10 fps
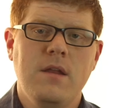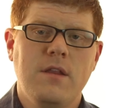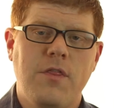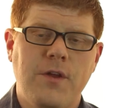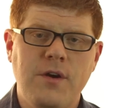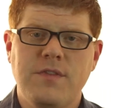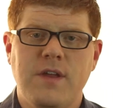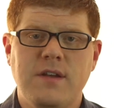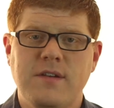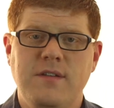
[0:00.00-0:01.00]
The third
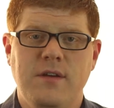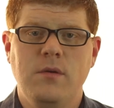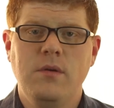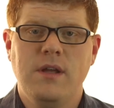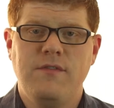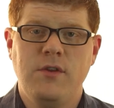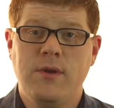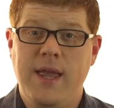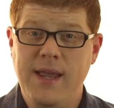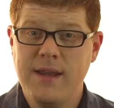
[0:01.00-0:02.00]
thing to do if you
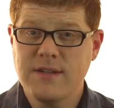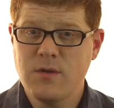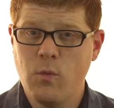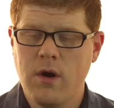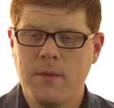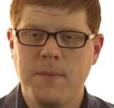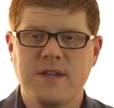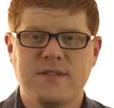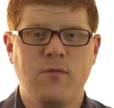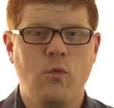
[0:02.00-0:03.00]
can't get to work
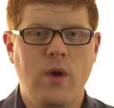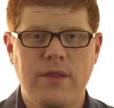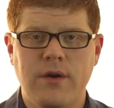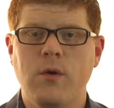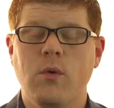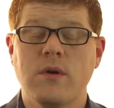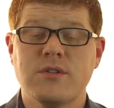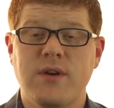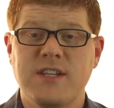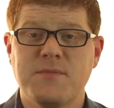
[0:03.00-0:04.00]
because of weather or
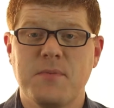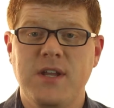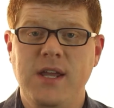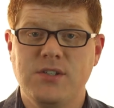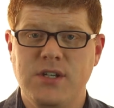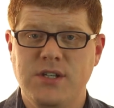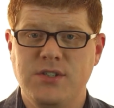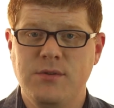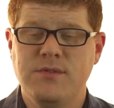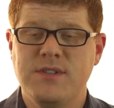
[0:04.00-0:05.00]
transportation
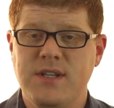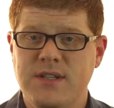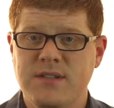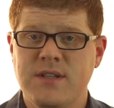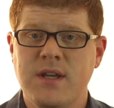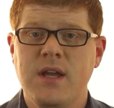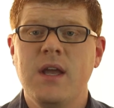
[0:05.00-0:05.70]
issues is